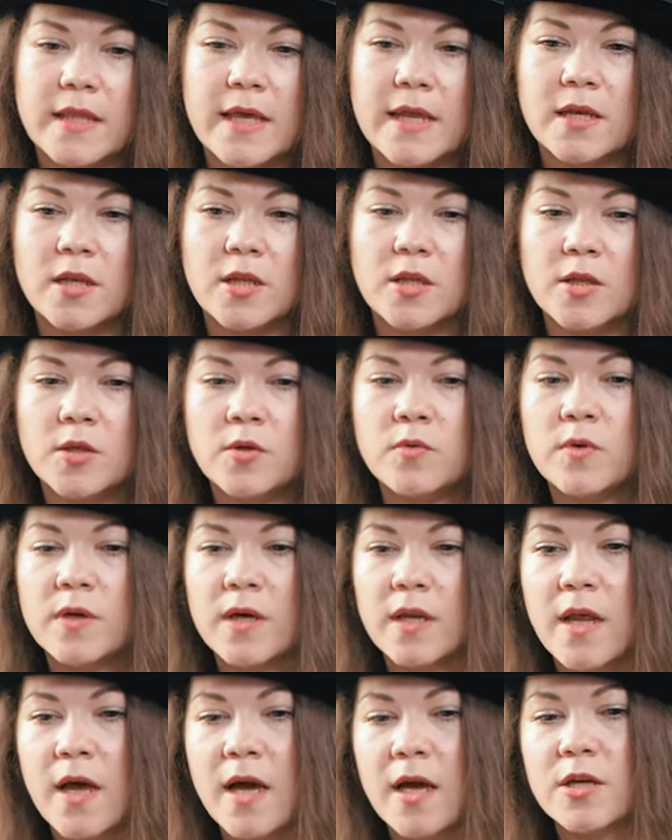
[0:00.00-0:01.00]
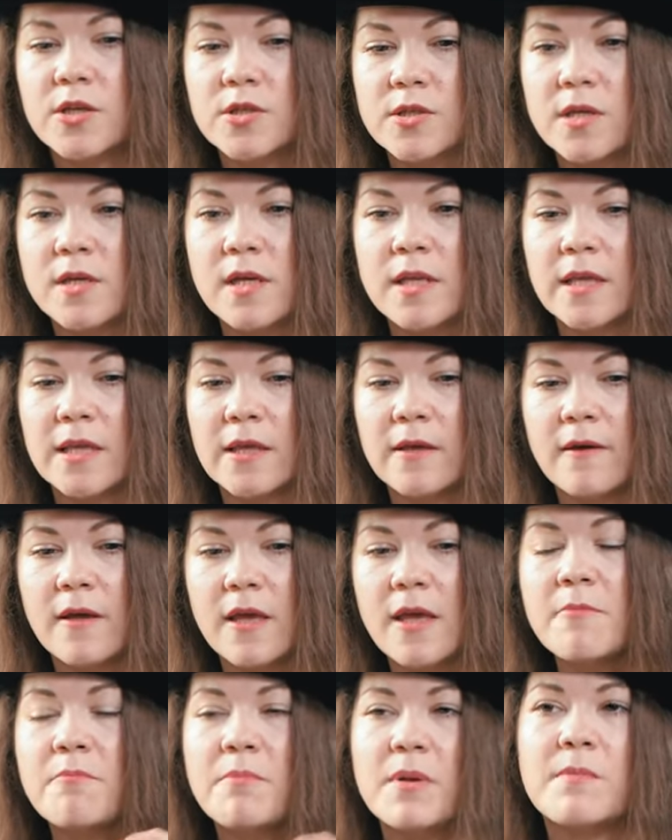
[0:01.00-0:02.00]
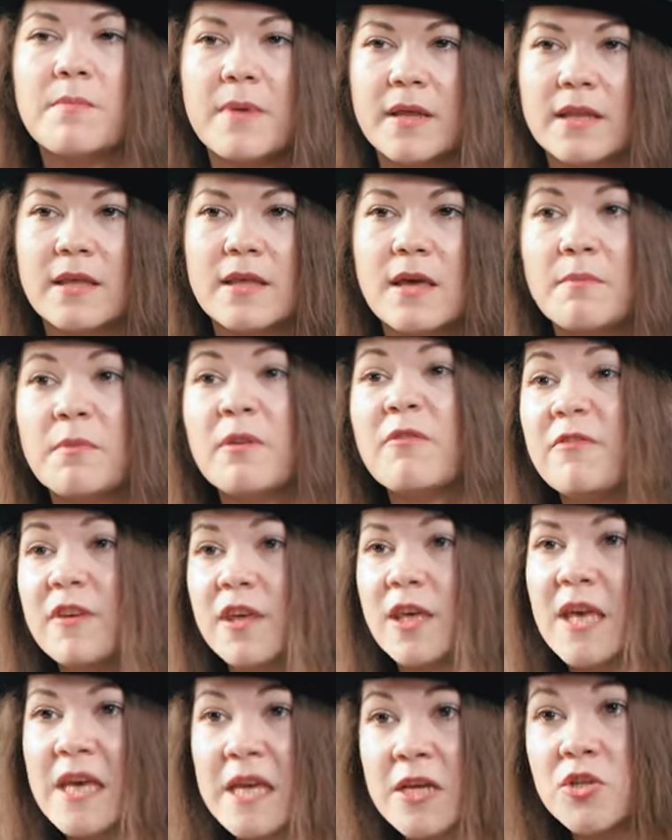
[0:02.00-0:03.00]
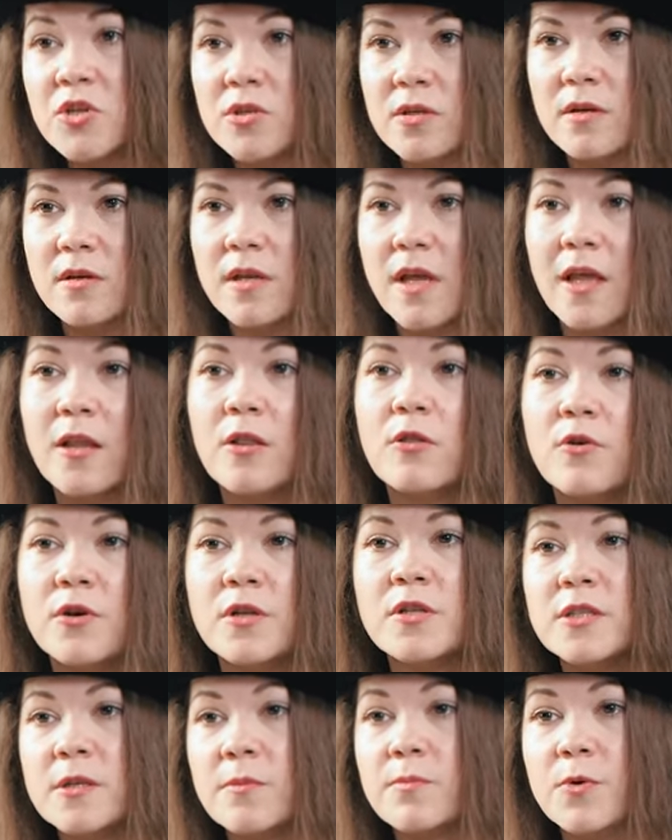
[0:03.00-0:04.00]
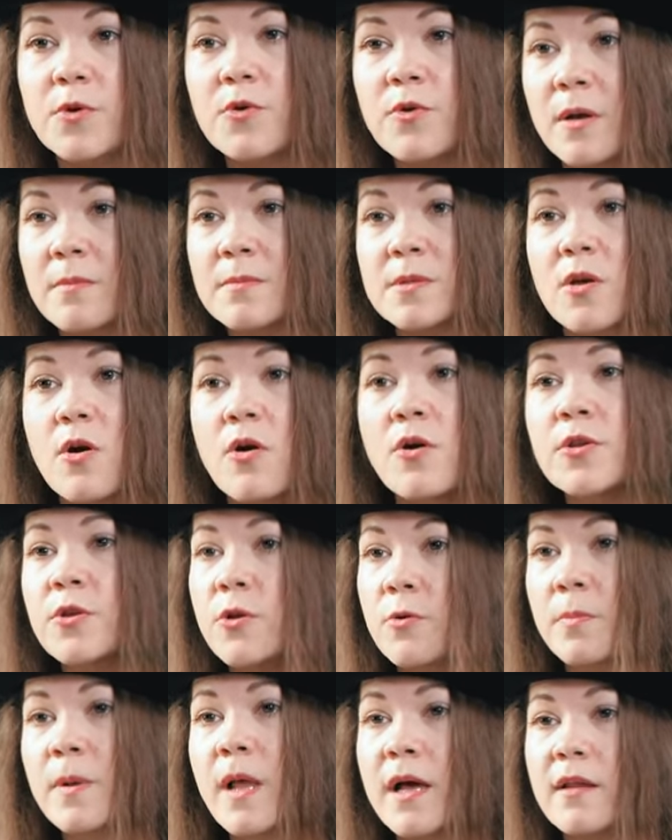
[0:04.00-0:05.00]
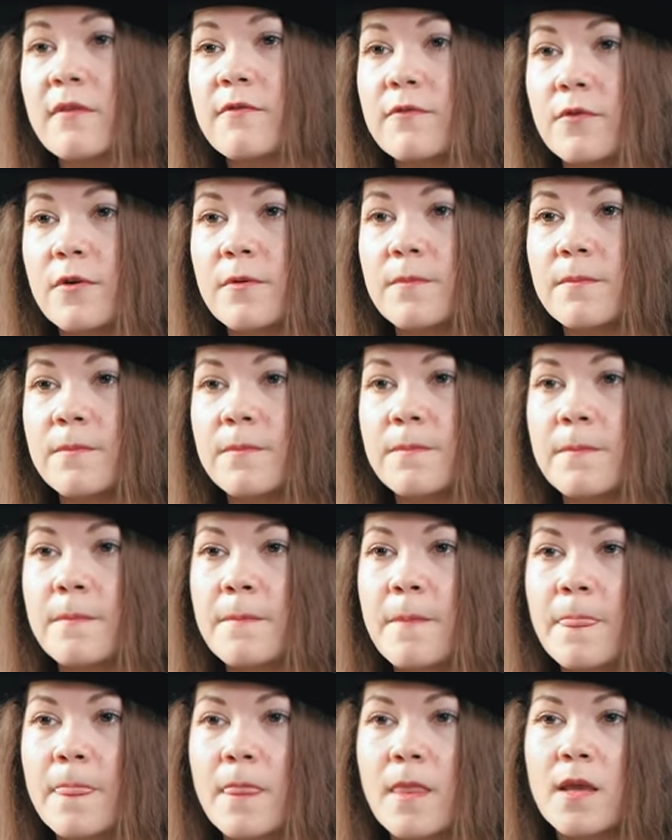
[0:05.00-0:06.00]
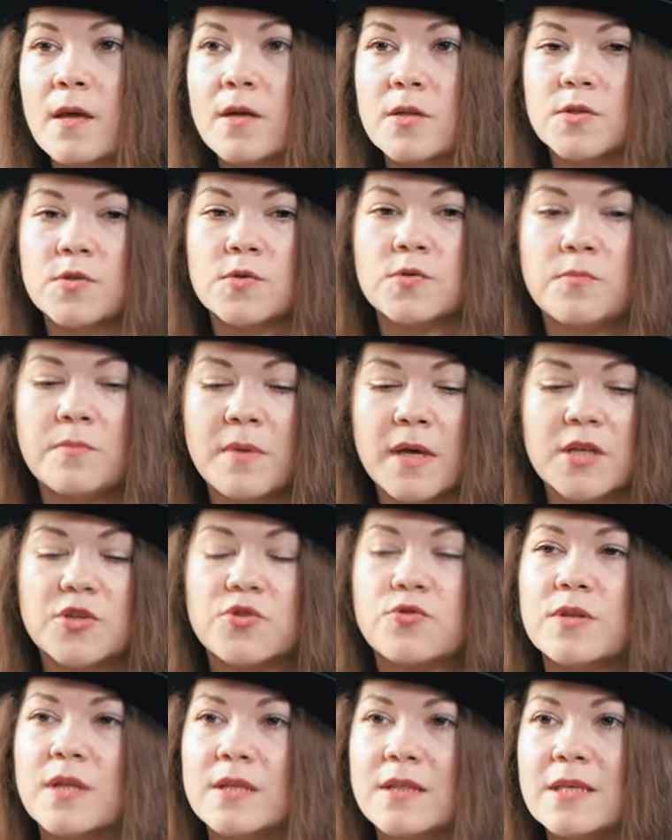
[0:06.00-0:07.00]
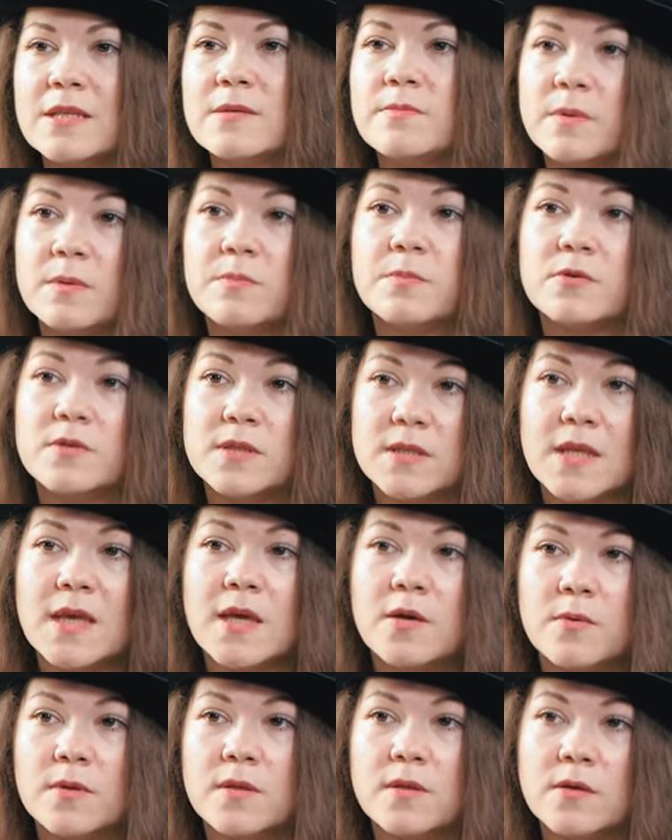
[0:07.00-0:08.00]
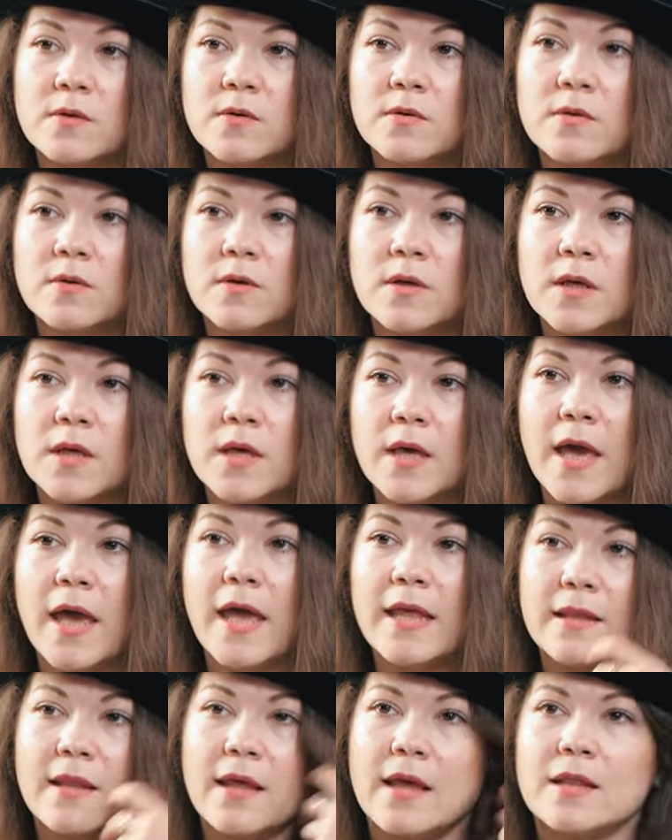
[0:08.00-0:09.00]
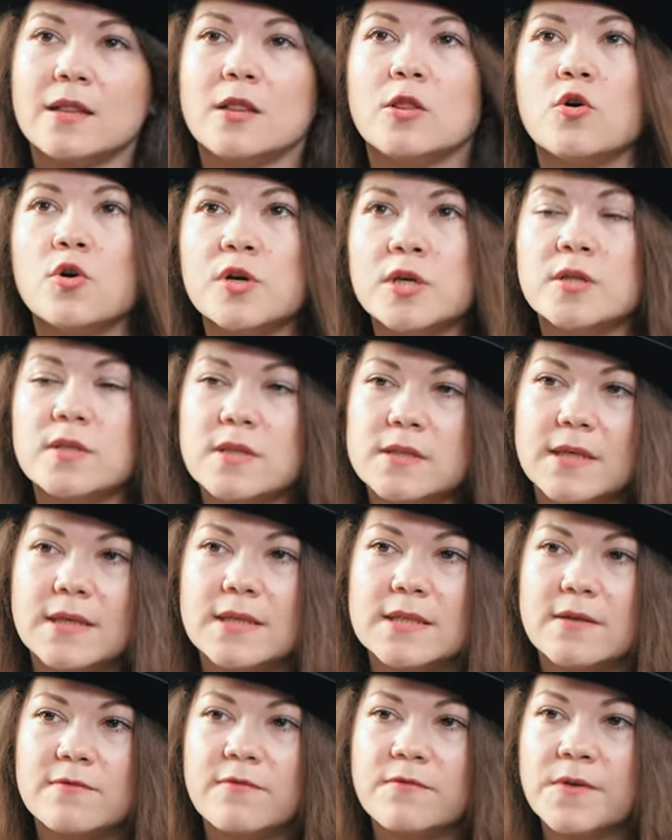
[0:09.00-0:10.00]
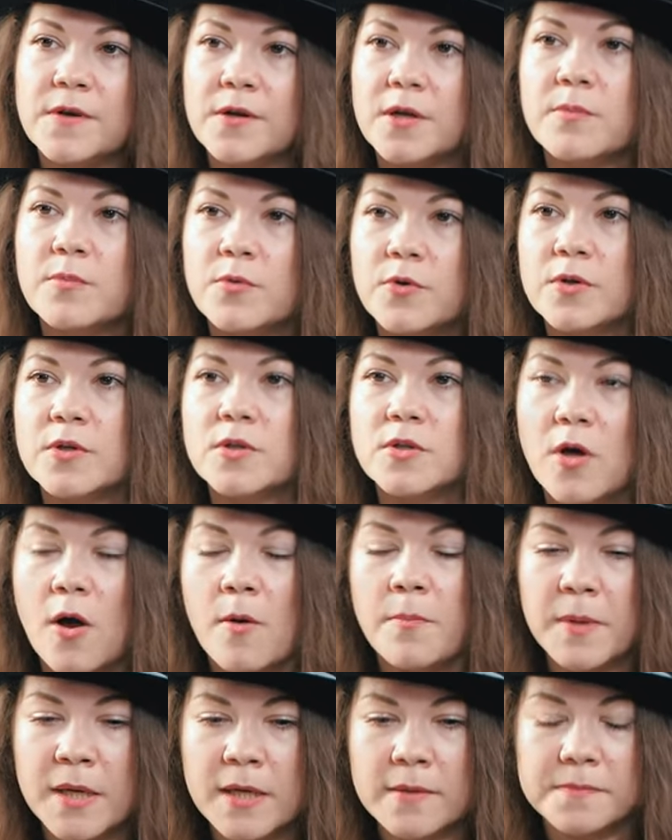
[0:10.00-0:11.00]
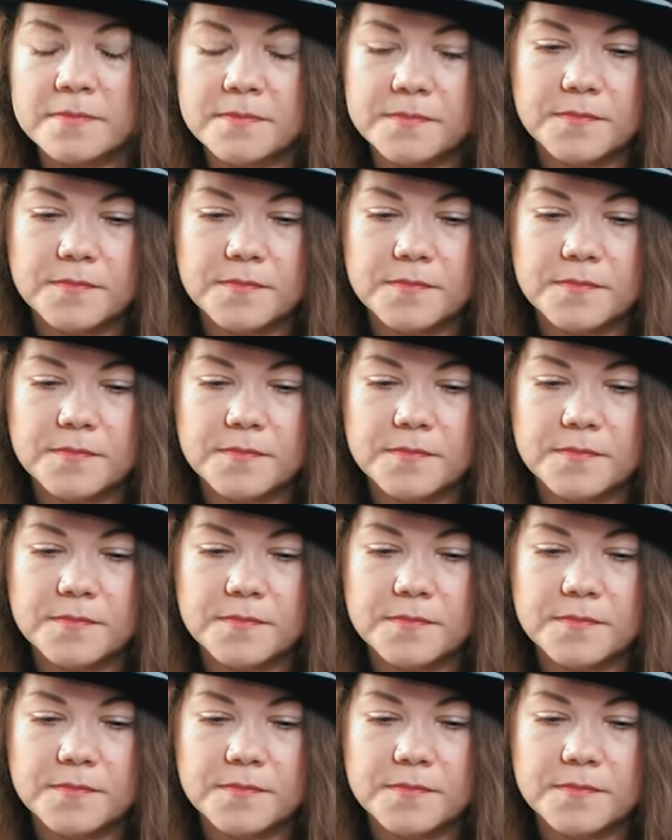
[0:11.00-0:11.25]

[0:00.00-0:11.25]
then you can actually implement gamification and loyalty programs on your platform to make sure that these people stay with you. And, and loyalty is a very important topic